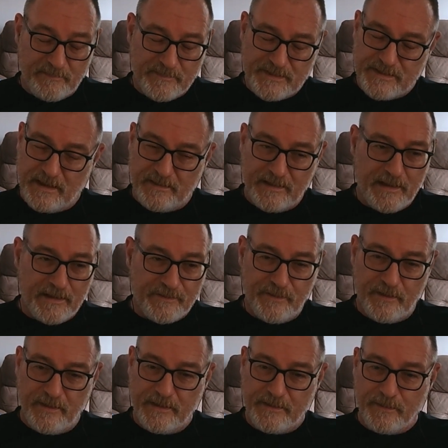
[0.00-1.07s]
And Mum sat
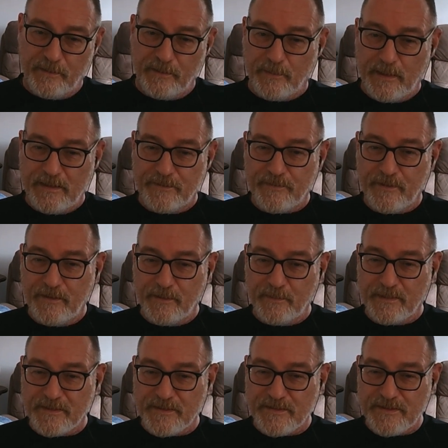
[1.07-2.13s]
there crying all the way
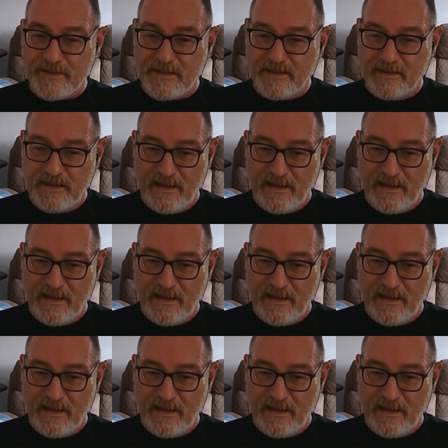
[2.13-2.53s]
through.